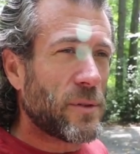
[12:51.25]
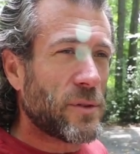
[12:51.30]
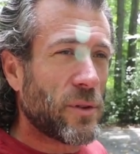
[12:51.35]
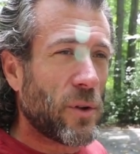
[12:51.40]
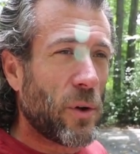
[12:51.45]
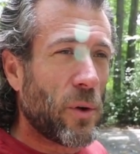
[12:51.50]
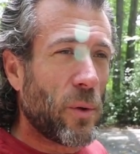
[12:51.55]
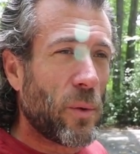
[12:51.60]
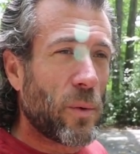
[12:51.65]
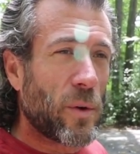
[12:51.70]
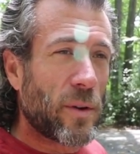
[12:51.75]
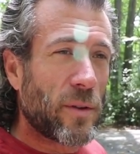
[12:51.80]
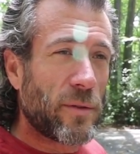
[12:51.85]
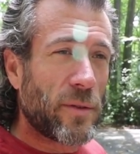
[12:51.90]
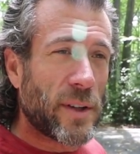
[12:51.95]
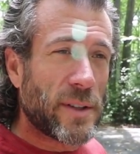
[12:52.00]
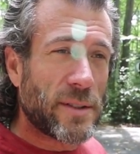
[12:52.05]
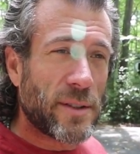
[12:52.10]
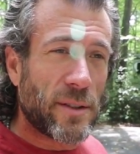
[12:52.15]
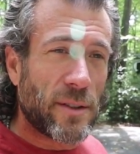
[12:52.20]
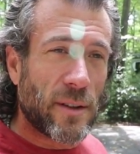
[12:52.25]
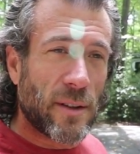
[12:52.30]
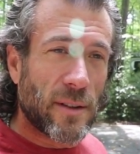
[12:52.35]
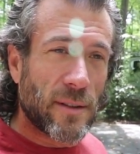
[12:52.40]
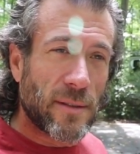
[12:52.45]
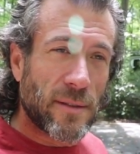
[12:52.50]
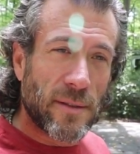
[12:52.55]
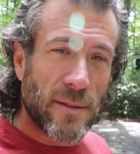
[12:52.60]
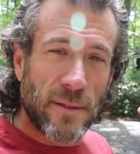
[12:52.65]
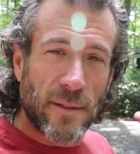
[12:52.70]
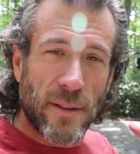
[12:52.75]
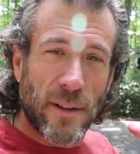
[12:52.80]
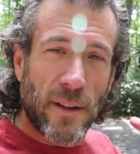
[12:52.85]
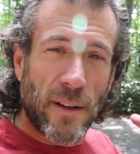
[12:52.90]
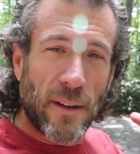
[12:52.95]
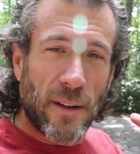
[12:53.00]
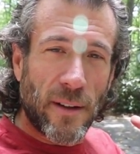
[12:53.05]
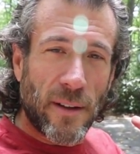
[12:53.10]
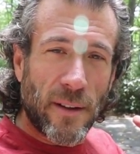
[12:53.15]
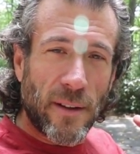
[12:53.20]
So we're fixing to
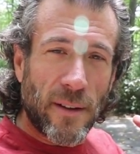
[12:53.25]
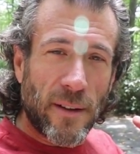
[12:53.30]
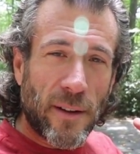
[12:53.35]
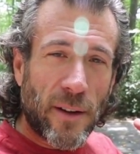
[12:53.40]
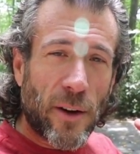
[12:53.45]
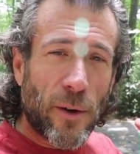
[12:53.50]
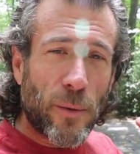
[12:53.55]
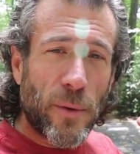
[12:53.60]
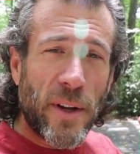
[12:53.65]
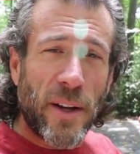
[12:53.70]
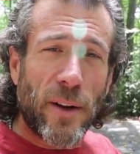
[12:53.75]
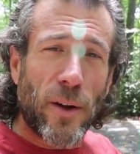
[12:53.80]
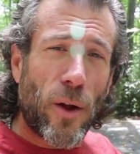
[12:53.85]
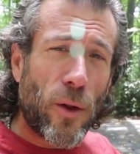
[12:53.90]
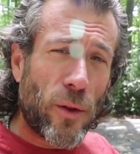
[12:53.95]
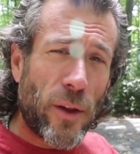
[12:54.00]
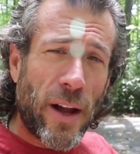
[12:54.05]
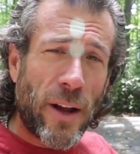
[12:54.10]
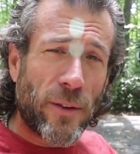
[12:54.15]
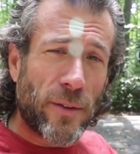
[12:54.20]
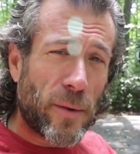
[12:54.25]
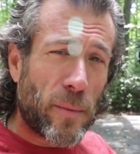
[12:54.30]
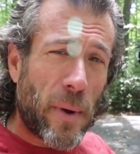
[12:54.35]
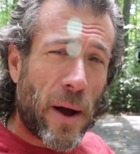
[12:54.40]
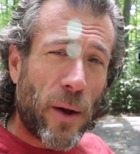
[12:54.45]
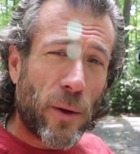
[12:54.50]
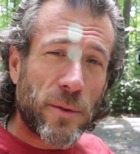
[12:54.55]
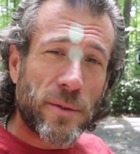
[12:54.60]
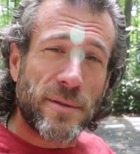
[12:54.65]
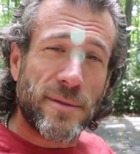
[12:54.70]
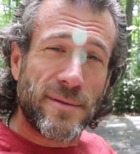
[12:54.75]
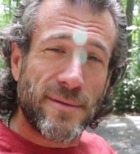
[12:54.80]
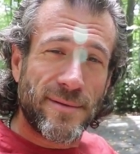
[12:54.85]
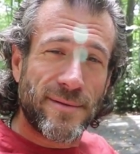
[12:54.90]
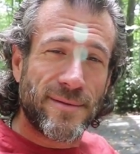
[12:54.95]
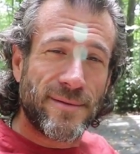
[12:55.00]
careen on down the mountain